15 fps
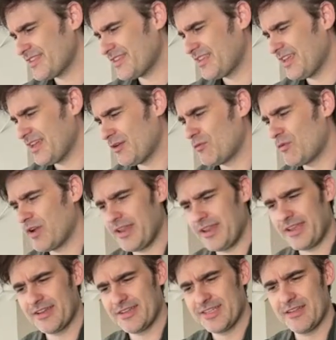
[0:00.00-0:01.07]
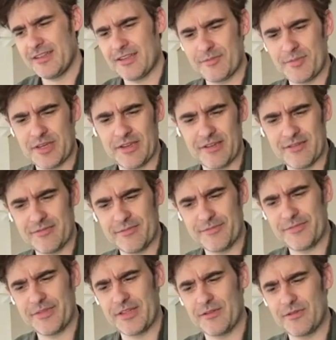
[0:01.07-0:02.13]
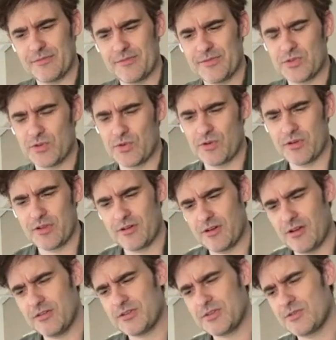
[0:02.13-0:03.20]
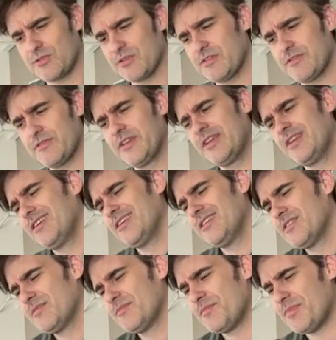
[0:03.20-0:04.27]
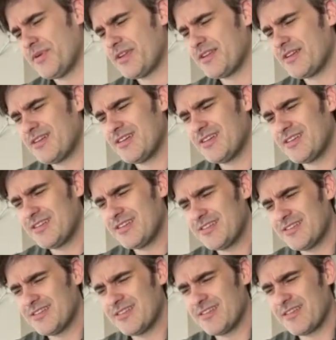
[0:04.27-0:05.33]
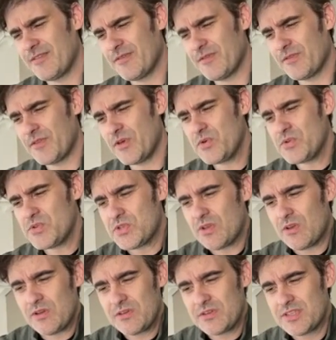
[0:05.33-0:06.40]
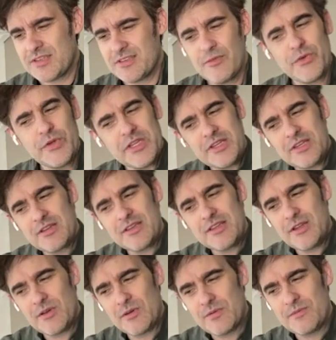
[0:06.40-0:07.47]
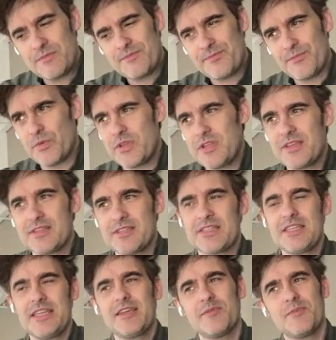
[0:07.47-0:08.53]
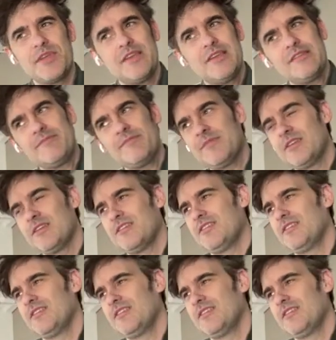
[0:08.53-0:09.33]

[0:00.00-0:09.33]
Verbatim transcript: yeah, writing and telling my, you know, story or our story. But those songs, when you know, when you can sneak them in,